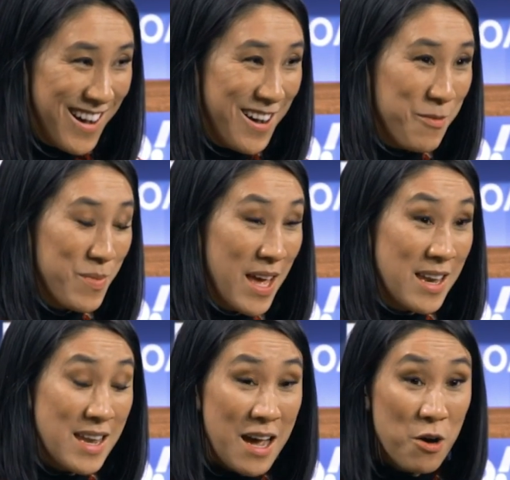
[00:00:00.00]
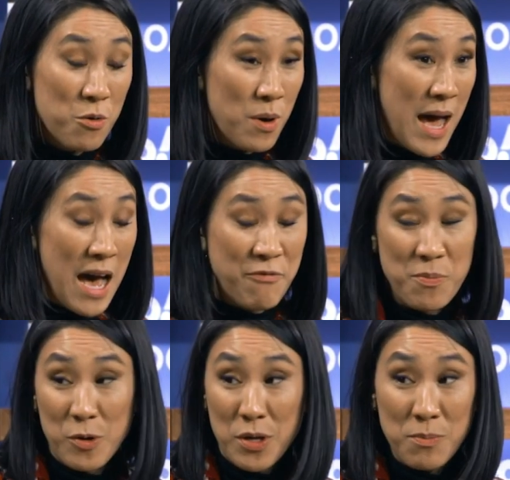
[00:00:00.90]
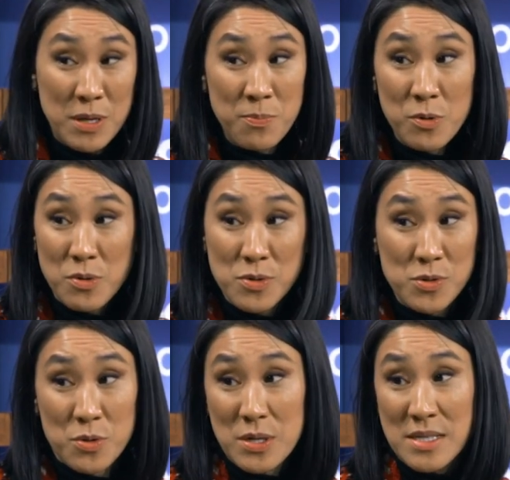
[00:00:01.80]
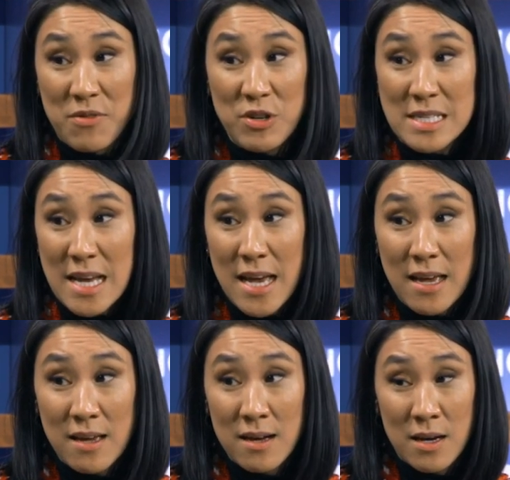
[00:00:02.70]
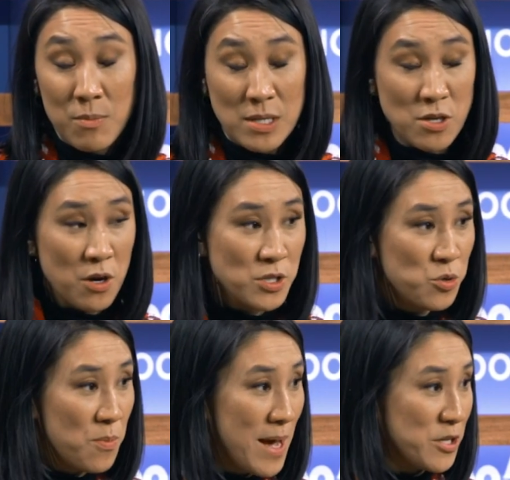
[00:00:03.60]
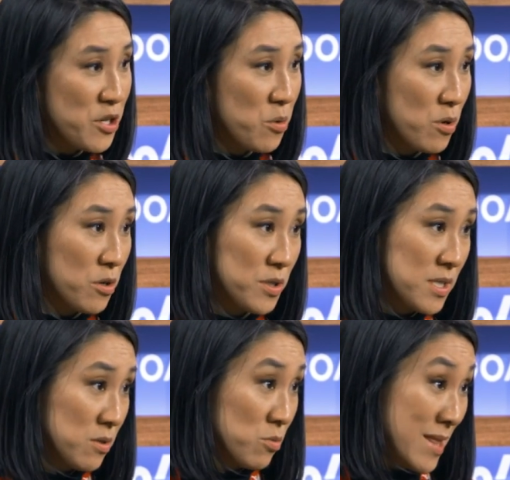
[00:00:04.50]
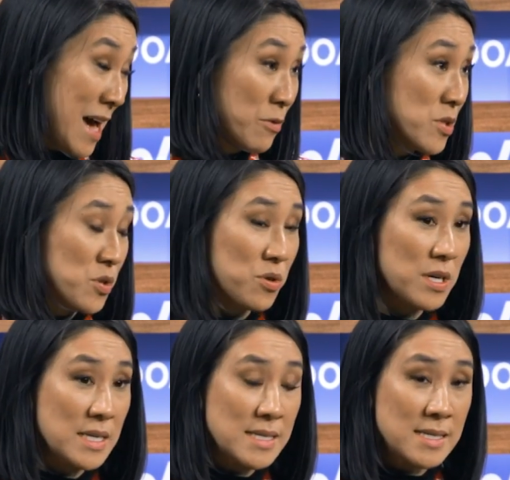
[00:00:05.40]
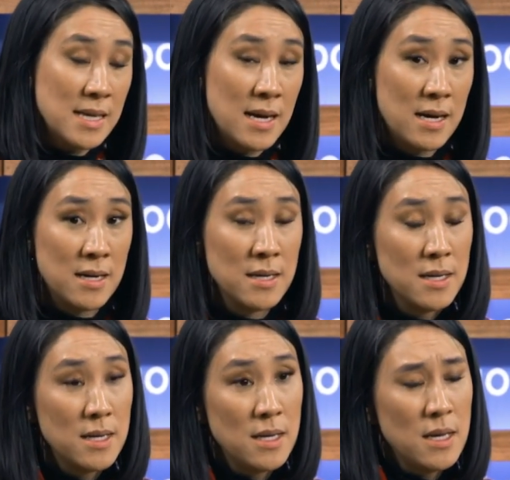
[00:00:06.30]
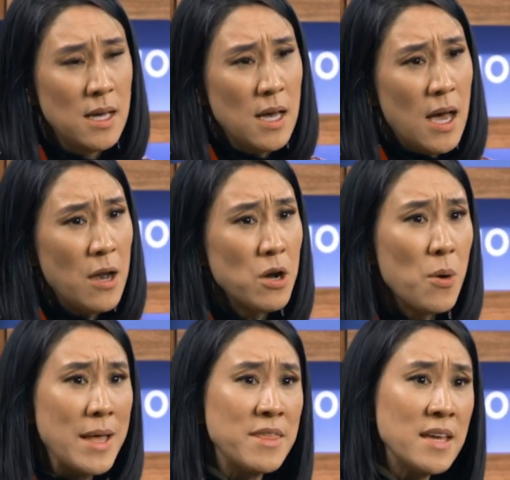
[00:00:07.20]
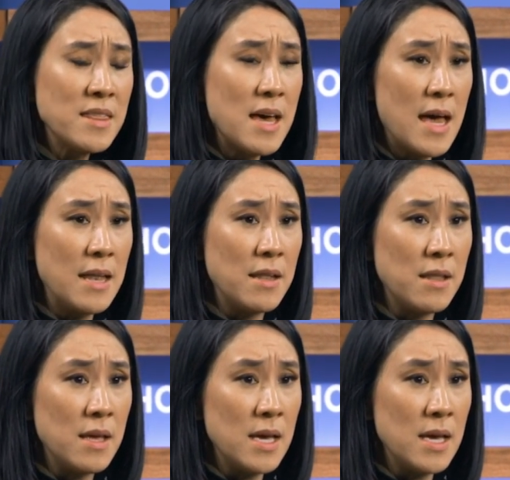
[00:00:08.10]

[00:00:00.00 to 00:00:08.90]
um, and now half a billion people use stories every day. Um, it's hard to imagine a world without stories. Uh, I don't know, I think that